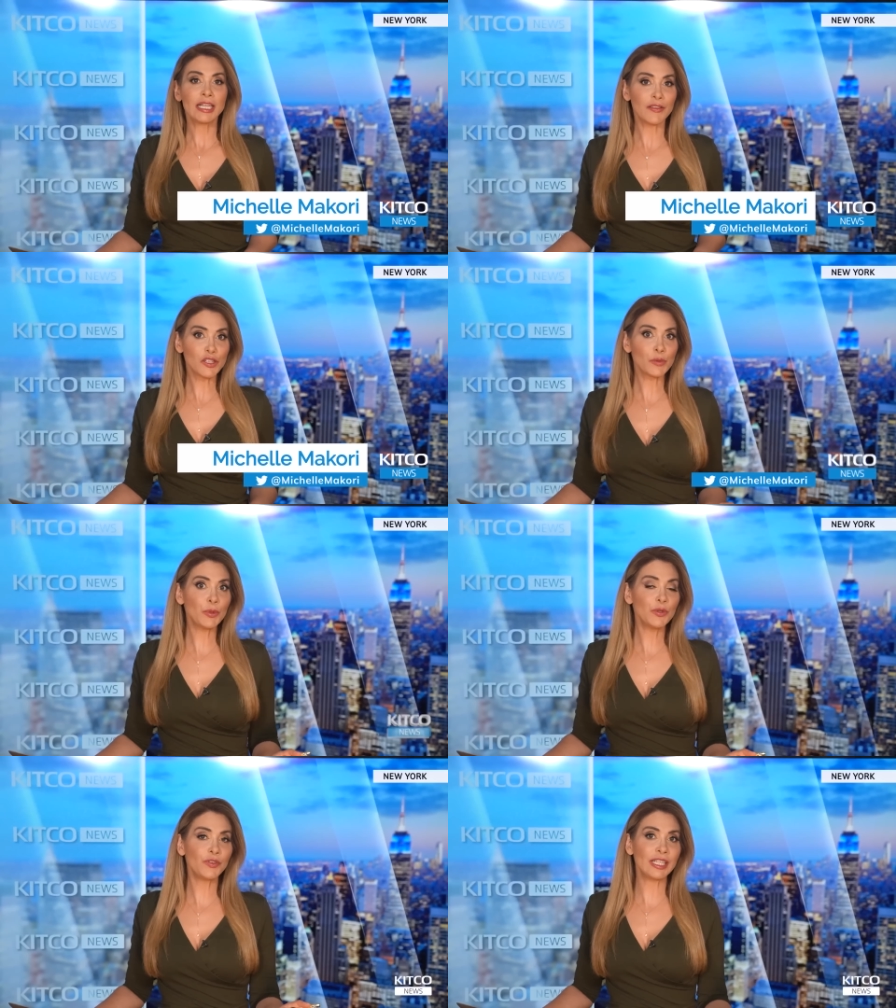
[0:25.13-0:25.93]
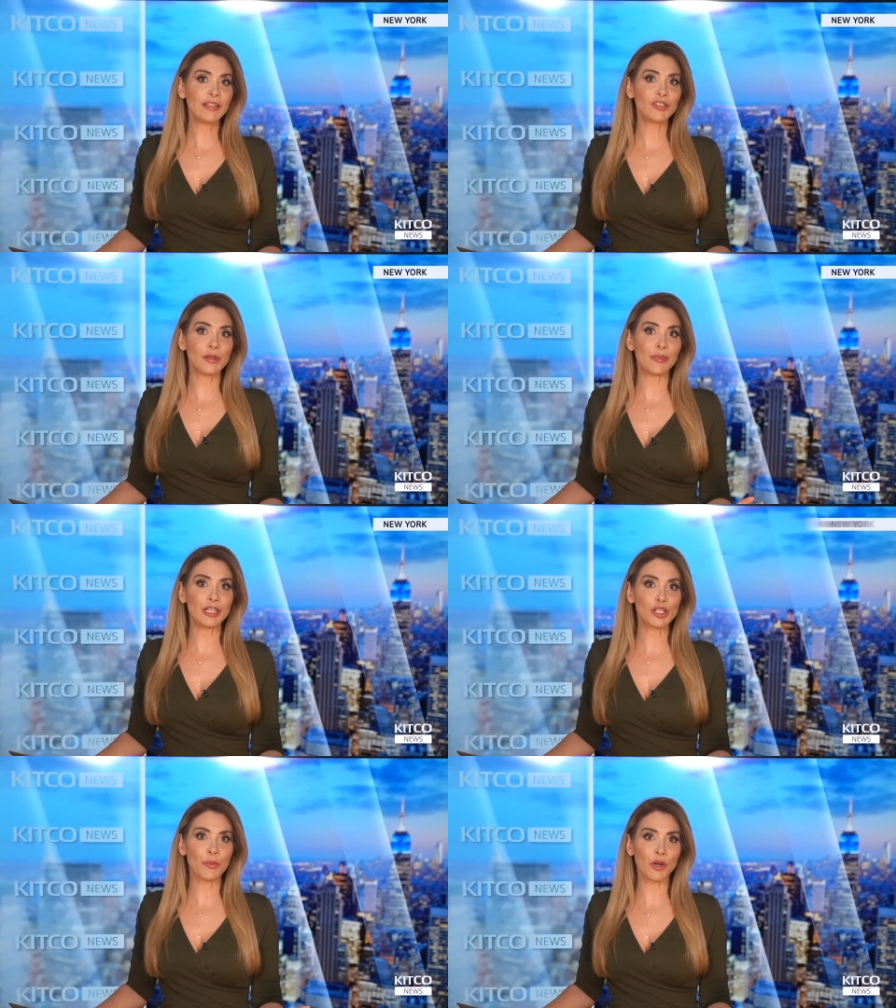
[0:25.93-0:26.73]
Now, this move leaves the
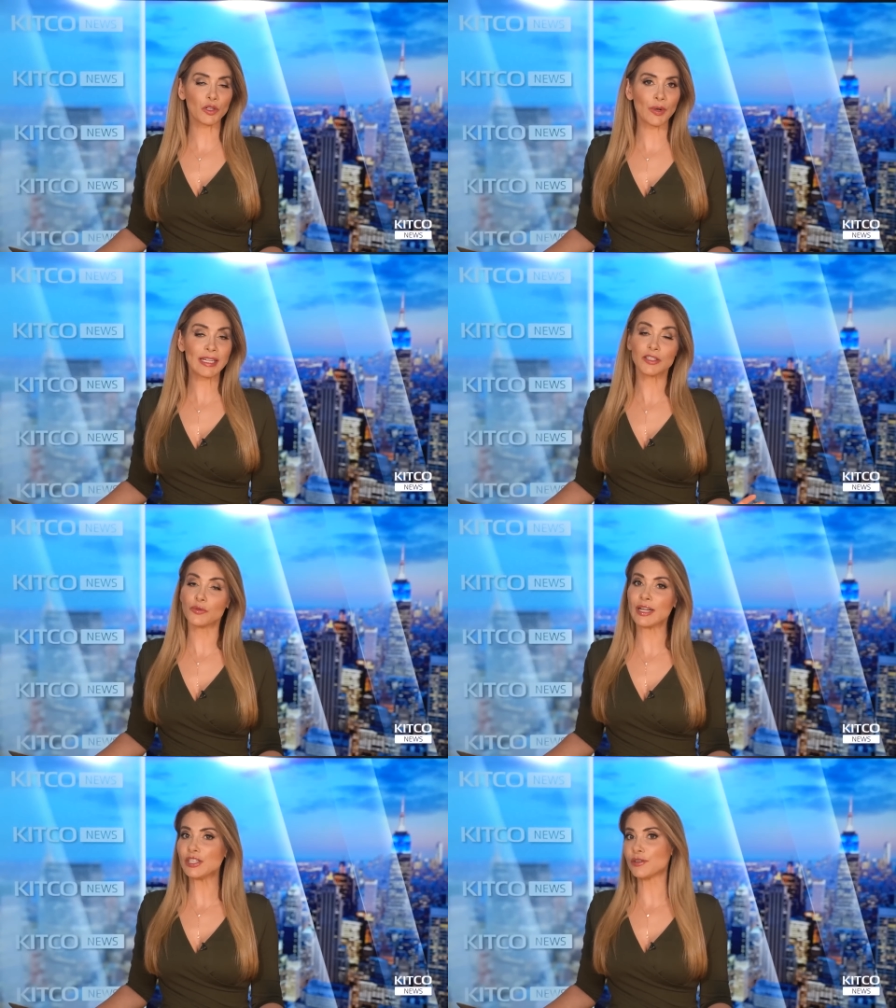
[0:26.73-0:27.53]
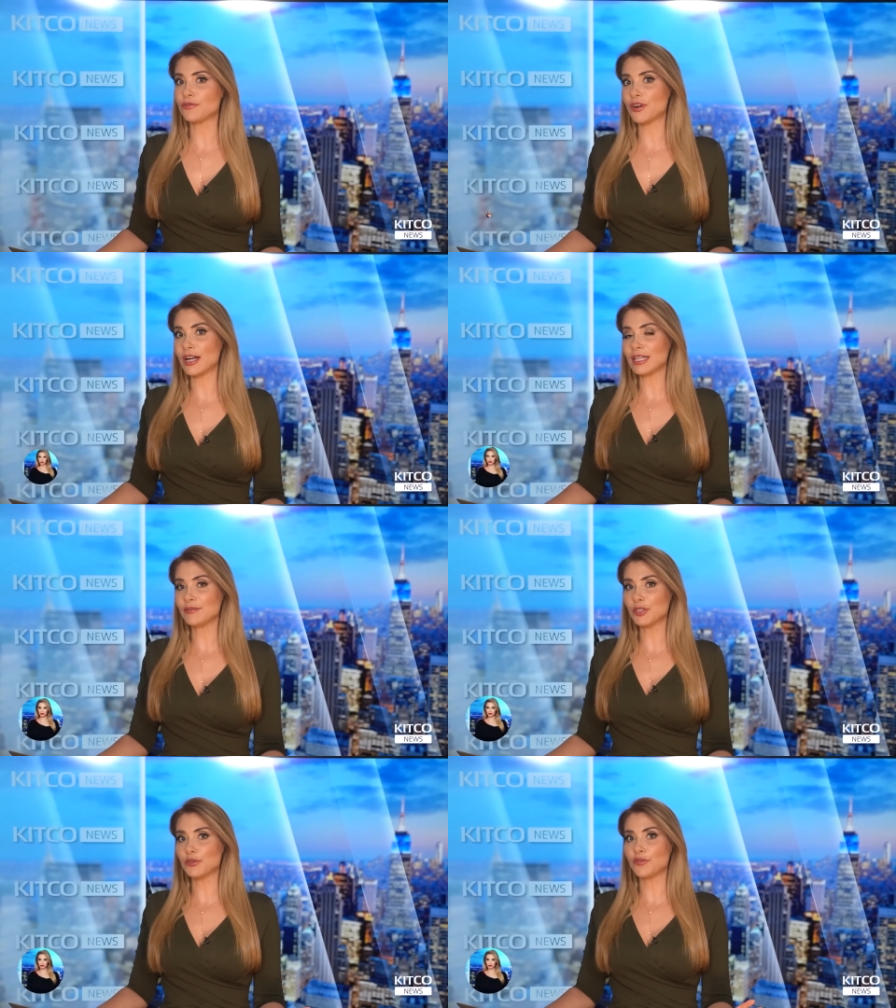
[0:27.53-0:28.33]
benchmark rate at a range of
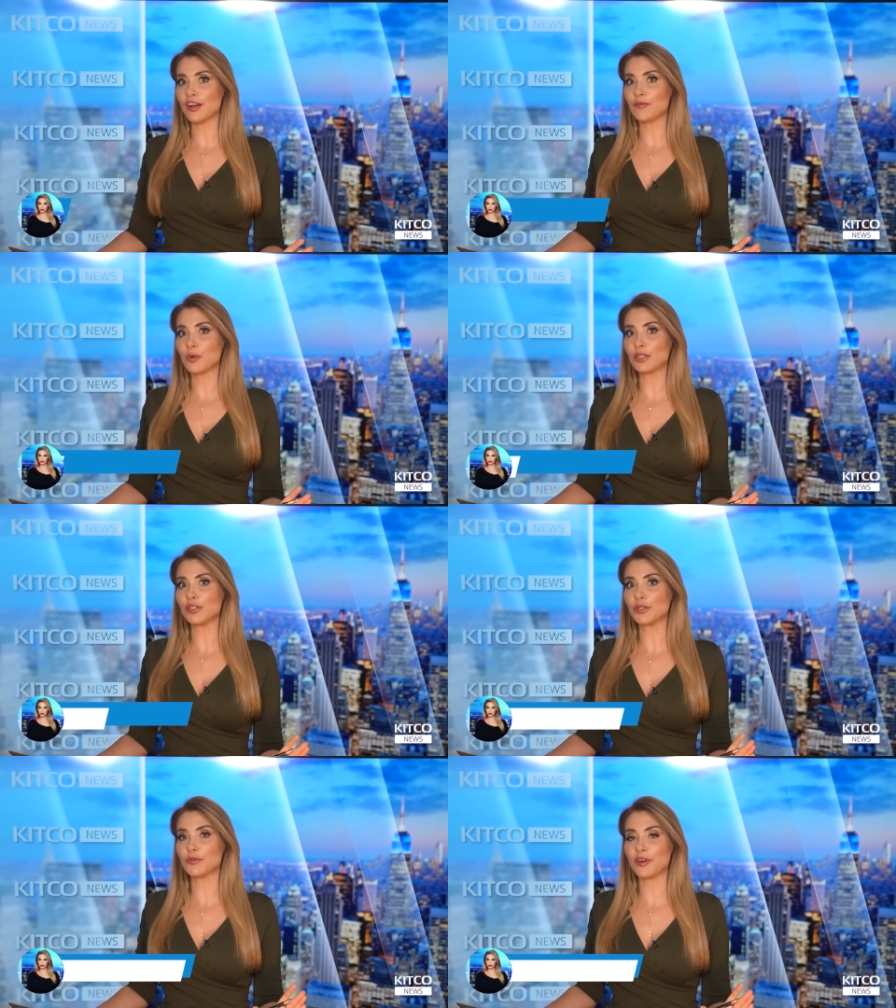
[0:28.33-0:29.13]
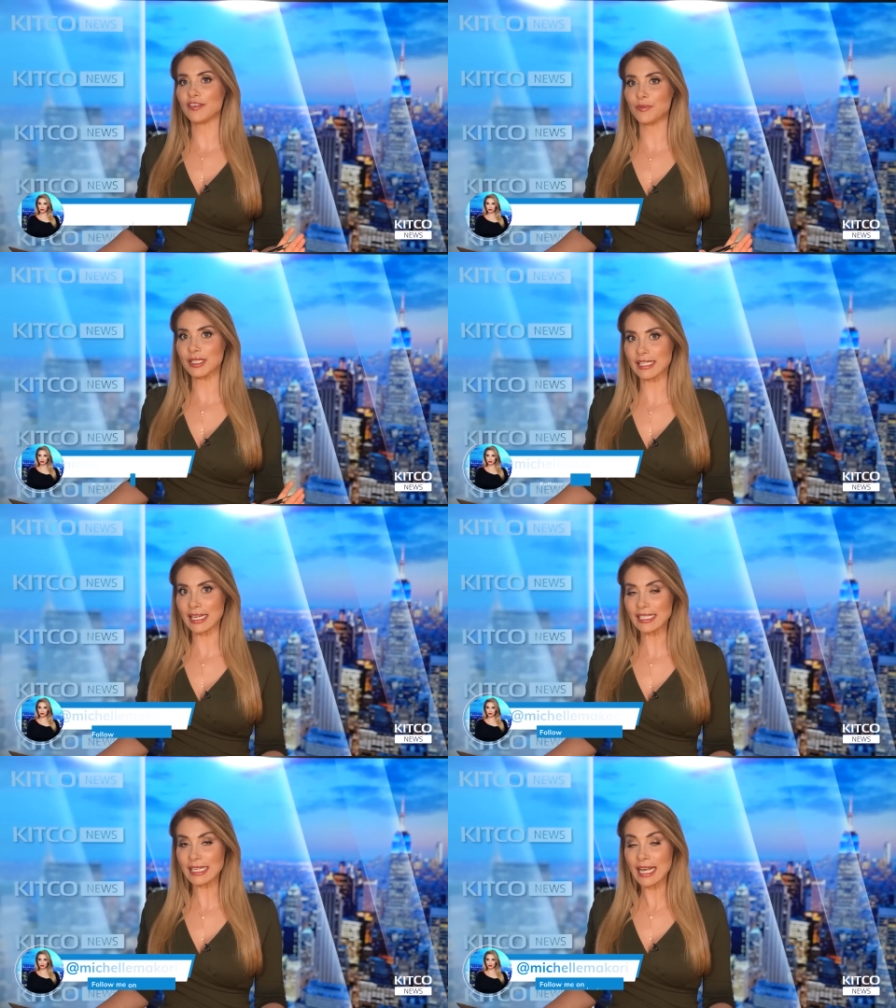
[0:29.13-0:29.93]
5 to
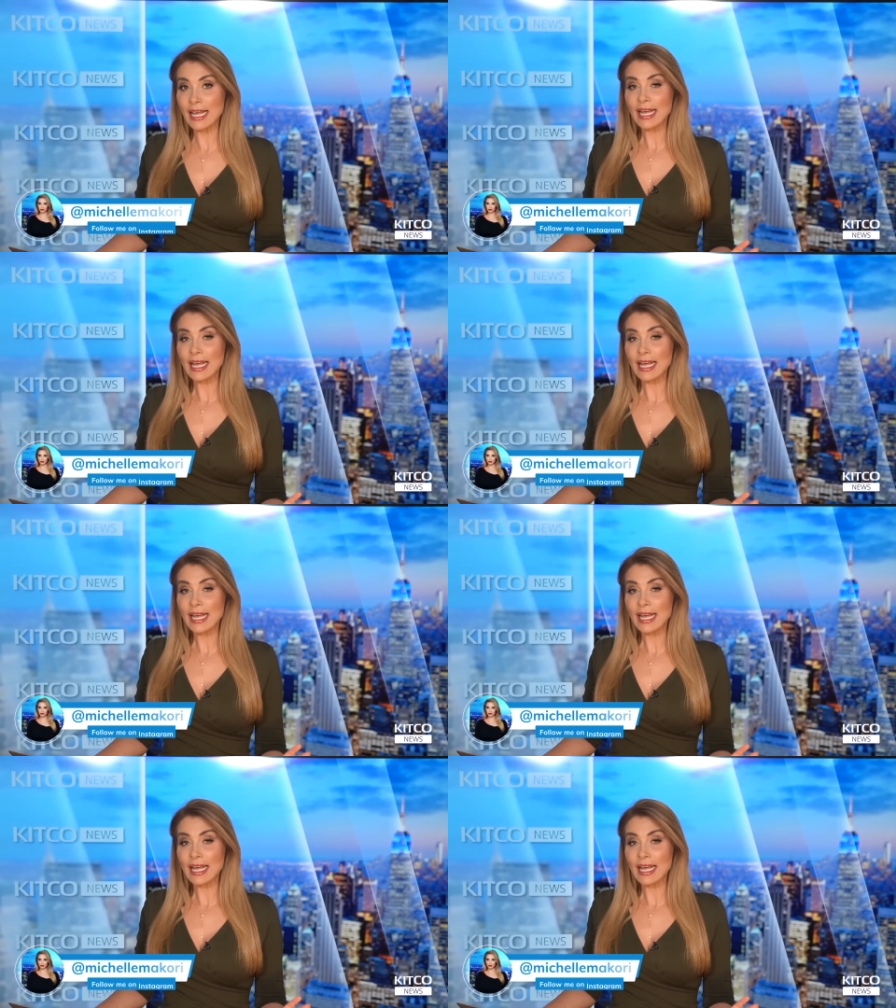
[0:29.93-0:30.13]
5.25%.